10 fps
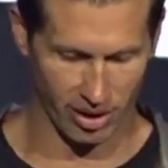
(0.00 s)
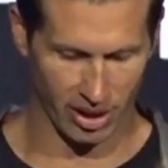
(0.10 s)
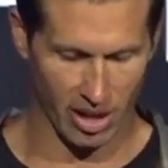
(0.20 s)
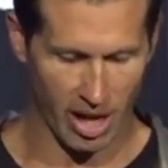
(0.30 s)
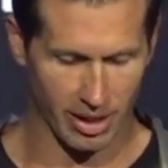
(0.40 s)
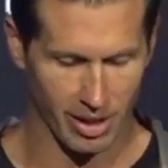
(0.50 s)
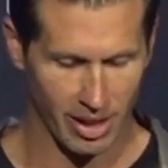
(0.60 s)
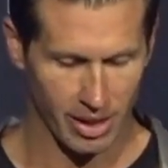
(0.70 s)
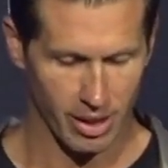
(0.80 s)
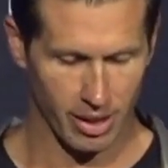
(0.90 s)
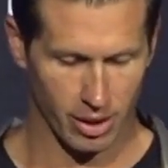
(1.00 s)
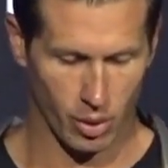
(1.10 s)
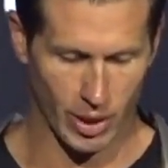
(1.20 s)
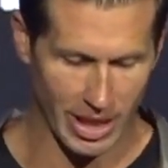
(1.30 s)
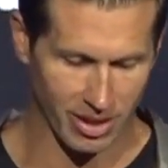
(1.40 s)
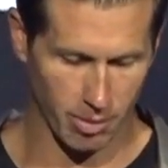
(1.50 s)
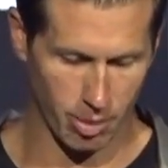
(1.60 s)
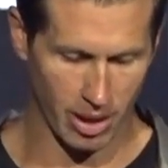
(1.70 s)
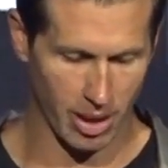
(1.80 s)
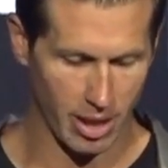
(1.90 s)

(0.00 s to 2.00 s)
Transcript: that God uh, created us to be.